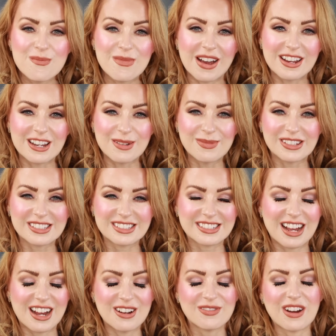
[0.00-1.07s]
My name is
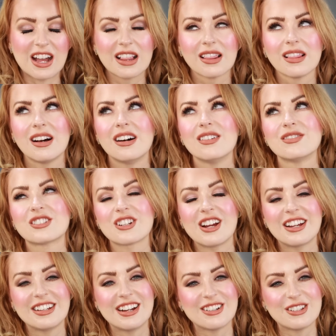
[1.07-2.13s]
Steff. I love
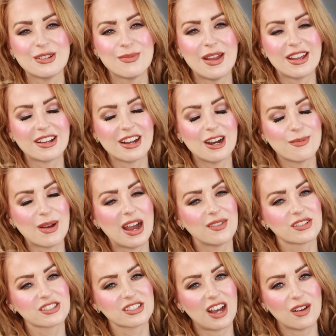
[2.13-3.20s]
trying out new makeup. I
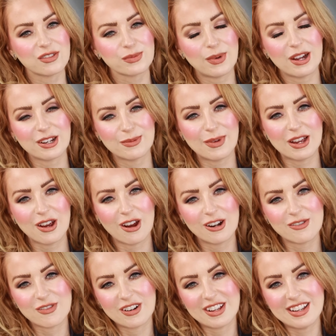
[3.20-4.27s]
have a soft spot in my
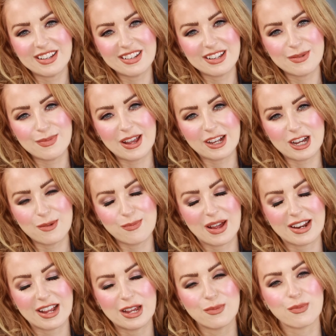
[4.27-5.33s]
heart for indie makeup,
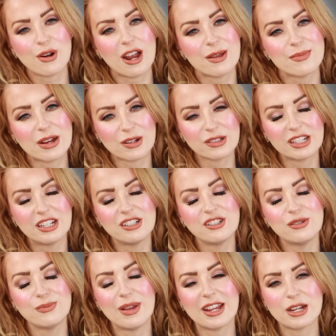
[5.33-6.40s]
and I am primarily a
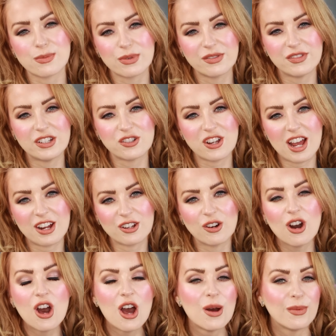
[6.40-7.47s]
new makeup review channel.
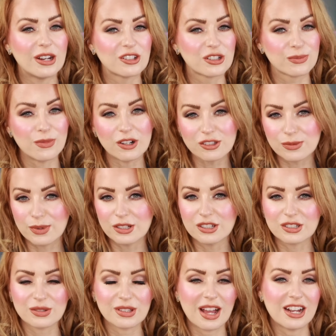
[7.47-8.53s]
But I do multiple
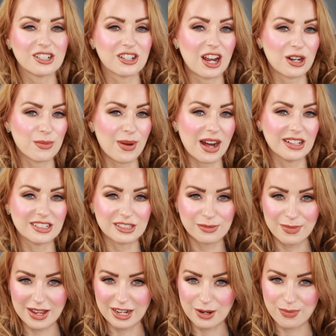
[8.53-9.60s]
looks with eyeshadow palettes,
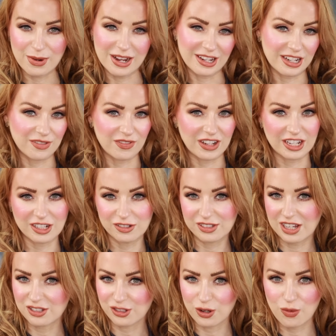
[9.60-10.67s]
makeup ranking videos
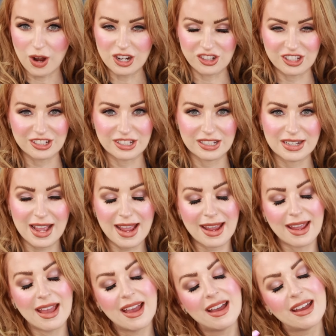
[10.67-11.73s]
as you're watching today.